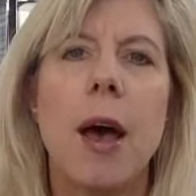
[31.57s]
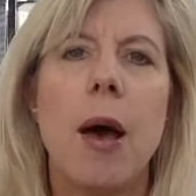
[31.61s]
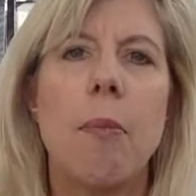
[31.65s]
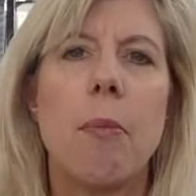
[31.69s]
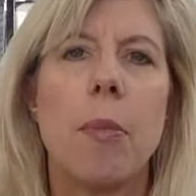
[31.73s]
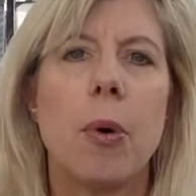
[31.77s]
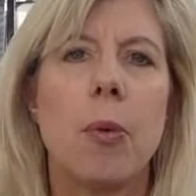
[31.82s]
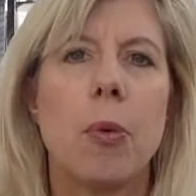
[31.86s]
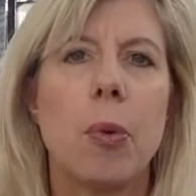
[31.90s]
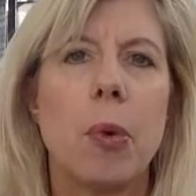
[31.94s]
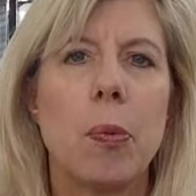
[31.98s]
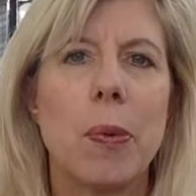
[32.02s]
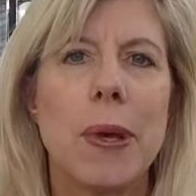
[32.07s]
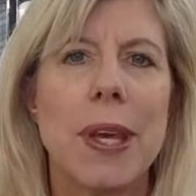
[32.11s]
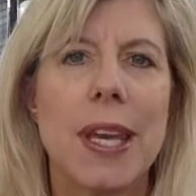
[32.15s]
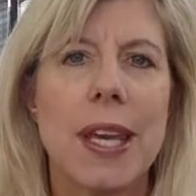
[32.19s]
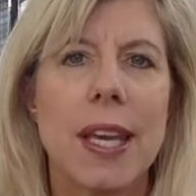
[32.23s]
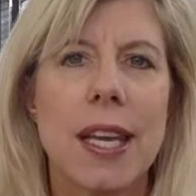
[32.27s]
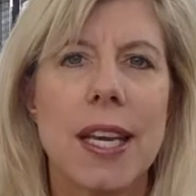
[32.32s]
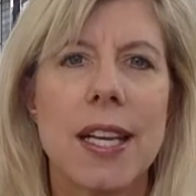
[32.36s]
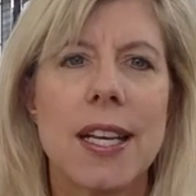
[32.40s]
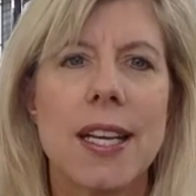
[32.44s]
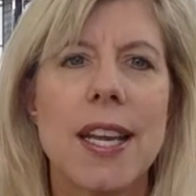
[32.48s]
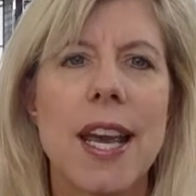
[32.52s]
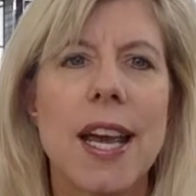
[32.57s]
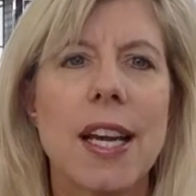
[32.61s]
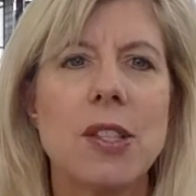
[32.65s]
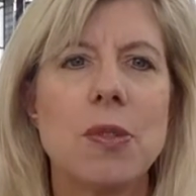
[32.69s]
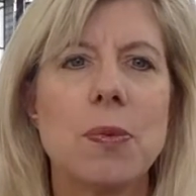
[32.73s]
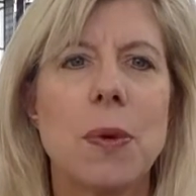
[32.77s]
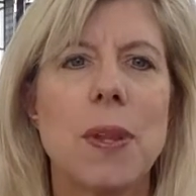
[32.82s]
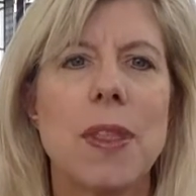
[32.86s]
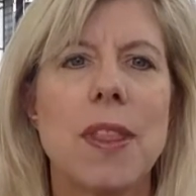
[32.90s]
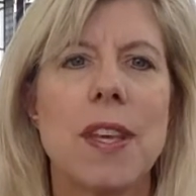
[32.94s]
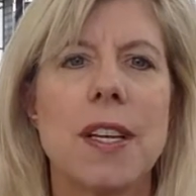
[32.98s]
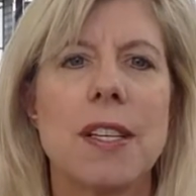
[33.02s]
But when we can connect
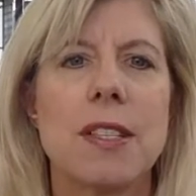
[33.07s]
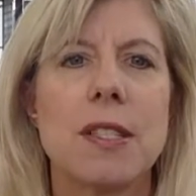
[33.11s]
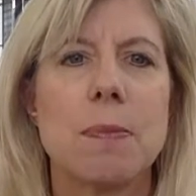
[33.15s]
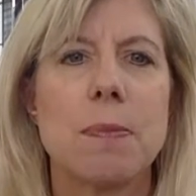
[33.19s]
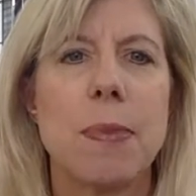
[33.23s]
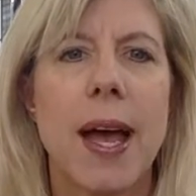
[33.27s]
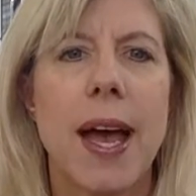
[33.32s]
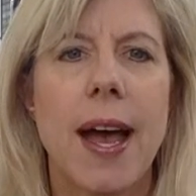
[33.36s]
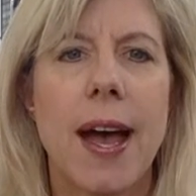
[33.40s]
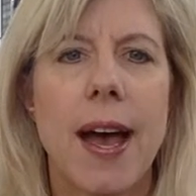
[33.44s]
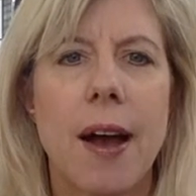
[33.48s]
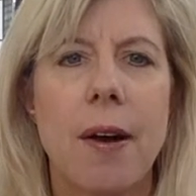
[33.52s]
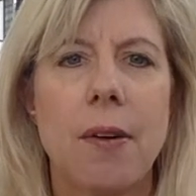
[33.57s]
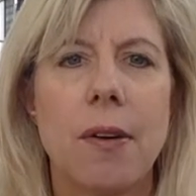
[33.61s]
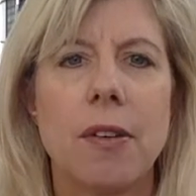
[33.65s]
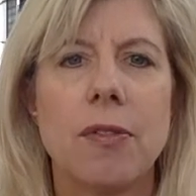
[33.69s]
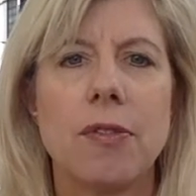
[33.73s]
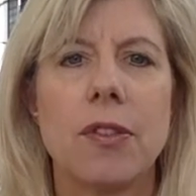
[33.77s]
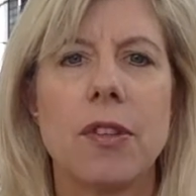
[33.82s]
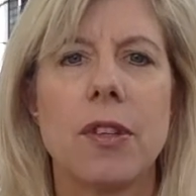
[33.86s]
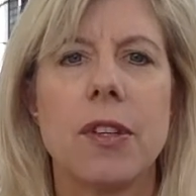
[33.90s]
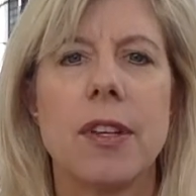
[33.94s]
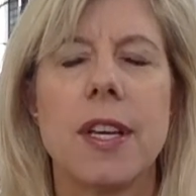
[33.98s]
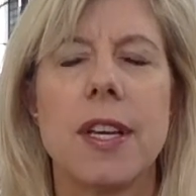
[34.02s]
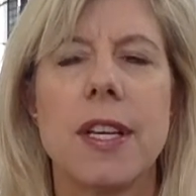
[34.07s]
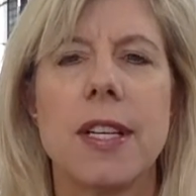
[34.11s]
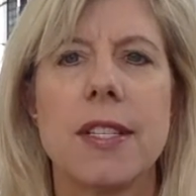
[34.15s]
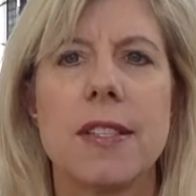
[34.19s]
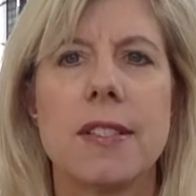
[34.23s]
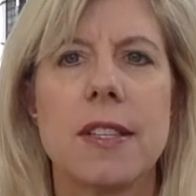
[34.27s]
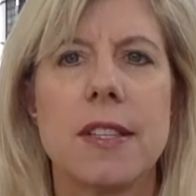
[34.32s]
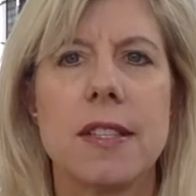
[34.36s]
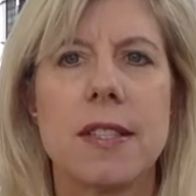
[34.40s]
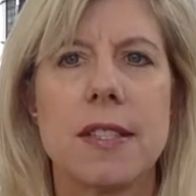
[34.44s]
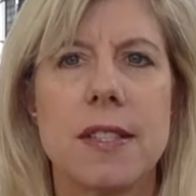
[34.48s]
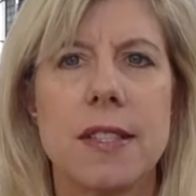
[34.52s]
with it, it's powerful and it's
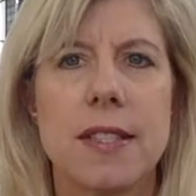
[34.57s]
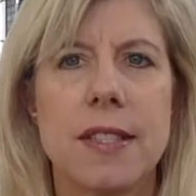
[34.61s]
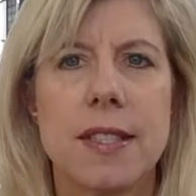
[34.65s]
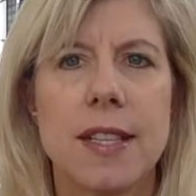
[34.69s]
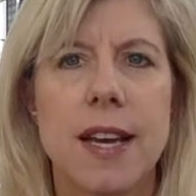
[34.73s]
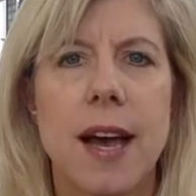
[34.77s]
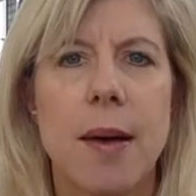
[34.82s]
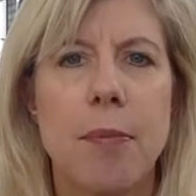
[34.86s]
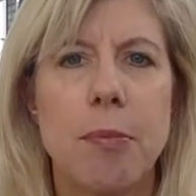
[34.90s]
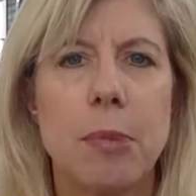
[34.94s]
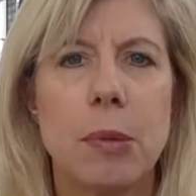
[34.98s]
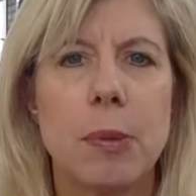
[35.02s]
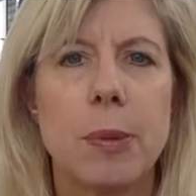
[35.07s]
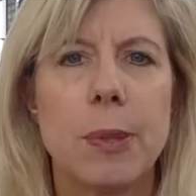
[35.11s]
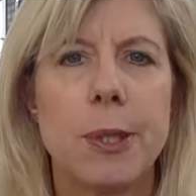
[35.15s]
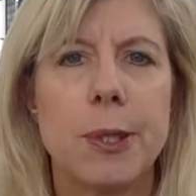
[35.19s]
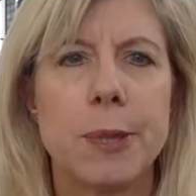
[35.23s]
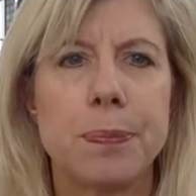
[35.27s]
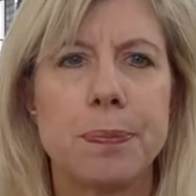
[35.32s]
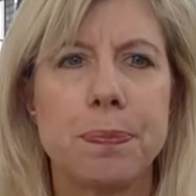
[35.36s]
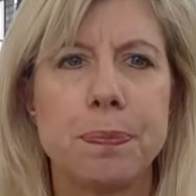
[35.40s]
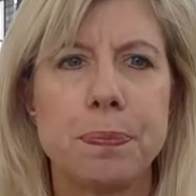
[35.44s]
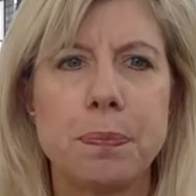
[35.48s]
unstoppable.